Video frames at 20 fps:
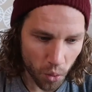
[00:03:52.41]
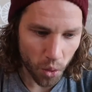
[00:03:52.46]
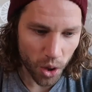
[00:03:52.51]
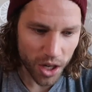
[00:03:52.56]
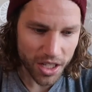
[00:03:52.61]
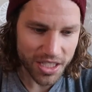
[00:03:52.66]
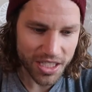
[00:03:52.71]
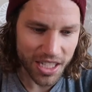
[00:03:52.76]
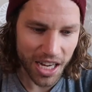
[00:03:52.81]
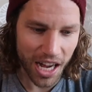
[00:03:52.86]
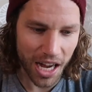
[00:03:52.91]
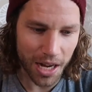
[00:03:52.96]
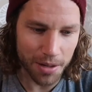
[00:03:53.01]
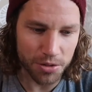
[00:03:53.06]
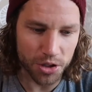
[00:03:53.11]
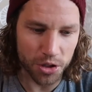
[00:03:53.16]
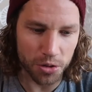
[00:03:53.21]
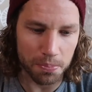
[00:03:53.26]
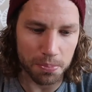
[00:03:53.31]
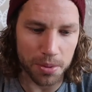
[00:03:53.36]
What
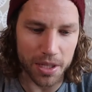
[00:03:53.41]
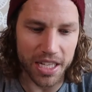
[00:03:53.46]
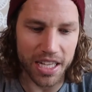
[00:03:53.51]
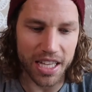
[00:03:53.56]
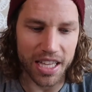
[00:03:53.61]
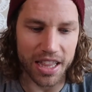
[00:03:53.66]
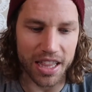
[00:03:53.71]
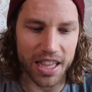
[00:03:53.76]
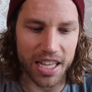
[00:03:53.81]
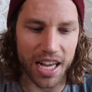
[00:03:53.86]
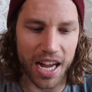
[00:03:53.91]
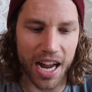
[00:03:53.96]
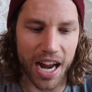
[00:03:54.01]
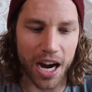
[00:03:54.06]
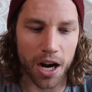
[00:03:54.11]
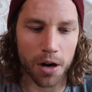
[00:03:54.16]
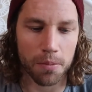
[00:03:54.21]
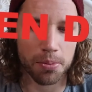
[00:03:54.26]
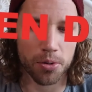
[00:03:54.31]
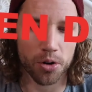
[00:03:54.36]
time to be at the
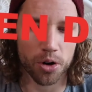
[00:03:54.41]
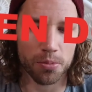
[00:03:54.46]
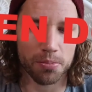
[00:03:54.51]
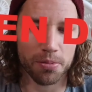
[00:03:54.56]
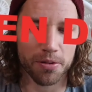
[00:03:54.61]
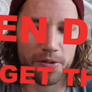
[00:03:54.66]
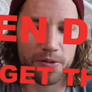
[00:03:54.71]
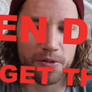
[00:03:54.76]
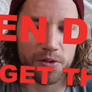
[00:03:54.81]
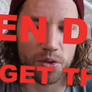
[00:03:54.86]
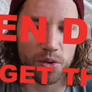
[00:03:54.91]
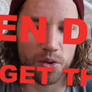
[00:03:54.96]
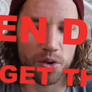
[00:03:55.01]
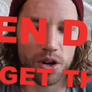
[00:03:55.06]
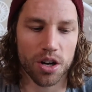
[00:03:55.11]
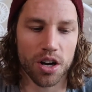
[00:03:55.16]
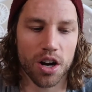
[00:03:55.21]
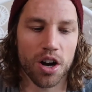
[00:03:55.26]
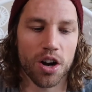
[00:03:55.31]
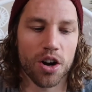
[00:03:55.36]
airport
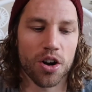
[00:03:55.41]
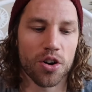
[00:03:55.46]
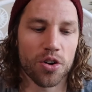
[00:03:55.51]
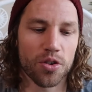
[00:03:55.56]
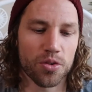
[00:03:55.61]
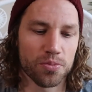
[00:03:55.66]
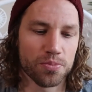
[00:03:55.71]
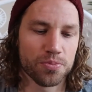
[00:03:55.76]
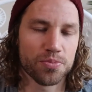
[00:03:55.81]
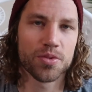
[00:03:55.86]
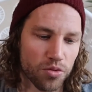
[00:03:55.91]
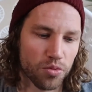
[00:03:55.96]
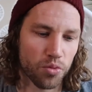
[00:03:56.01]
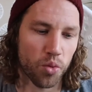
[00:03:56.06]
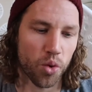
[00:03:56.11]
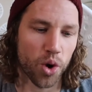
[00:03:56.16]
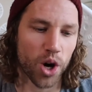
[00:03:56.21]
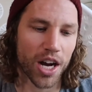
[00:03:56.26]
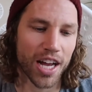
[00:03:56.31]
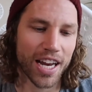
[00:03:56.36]
before? Oh,
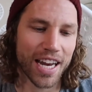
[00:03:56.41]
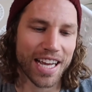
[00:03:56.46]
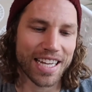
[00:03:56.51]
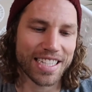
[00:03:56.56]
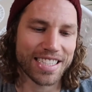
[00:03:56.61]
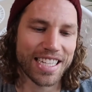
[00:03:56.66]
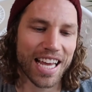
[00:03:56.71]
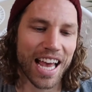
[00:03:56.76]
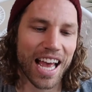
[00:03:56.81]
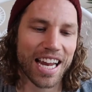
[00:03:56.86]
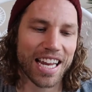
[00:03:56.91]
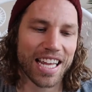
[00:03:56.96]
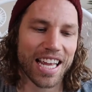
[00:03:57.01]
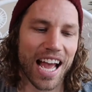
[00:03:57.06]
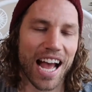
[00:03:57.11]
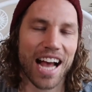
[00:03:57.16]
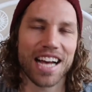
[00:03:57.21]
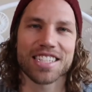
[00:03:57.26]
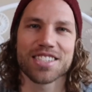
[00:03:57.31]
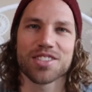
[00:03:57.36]
one
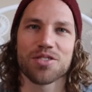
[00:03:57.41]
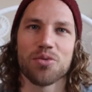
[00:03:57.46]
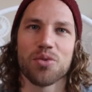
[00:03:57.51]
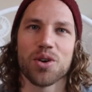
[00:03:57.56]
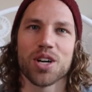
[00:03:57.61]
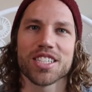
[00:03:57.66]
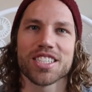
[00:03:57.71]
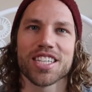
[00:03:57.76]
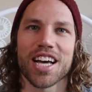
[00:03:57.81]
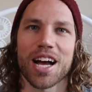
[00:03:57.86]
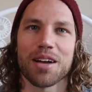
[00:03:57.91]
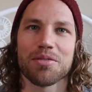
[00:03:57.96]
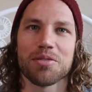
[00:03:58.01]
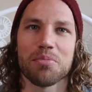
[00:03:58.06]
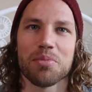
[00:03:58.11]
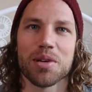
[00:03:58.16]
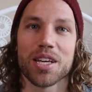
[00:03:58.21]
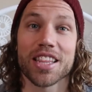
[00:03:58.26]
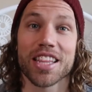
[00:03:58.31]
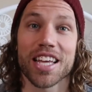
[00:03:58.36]
Teddy asks what time
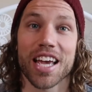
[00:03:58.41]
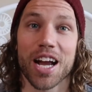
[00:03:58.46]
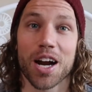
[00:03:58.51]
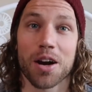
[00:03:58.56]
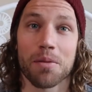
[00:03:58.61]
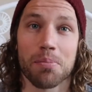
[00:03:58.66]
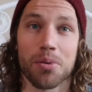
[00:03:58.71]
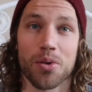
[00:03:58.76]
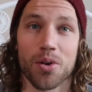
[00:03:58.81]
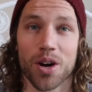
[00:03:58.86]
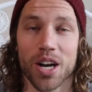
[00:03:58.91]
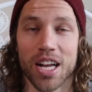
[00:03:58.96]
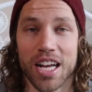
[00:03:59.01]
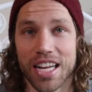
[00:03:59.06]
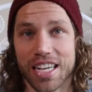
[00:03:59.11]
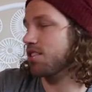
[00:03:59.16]
to be at the airport.